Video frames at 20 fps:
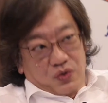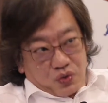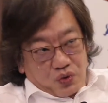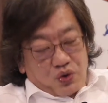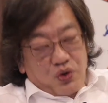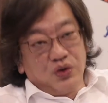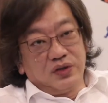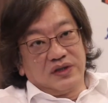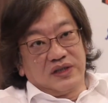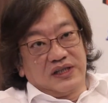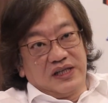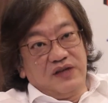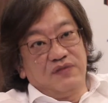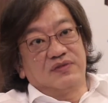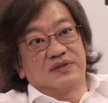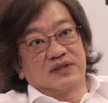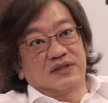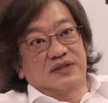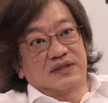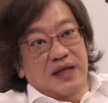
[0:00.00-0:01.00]
could give
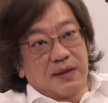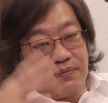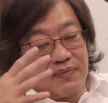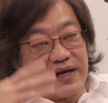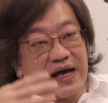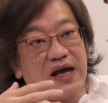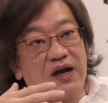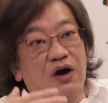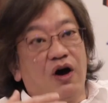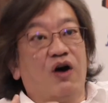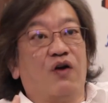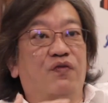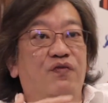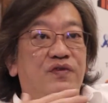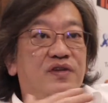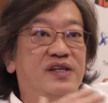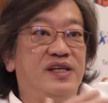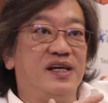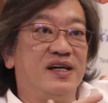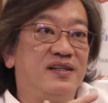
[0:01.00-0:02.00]
some kind of
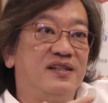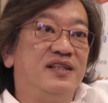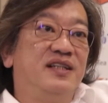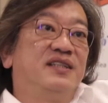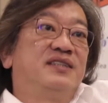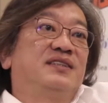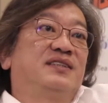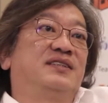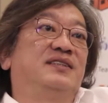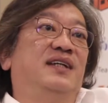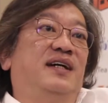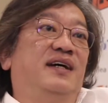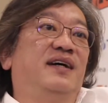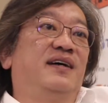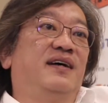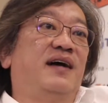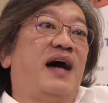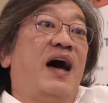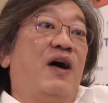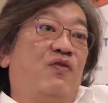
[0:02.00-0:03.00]
nearest
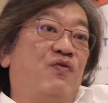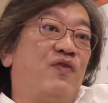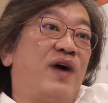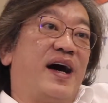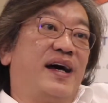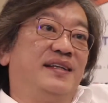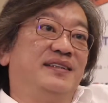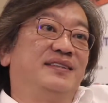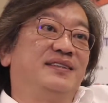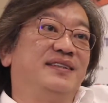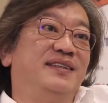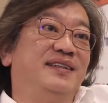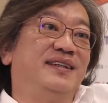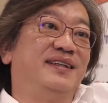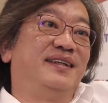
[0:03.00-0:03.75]
advice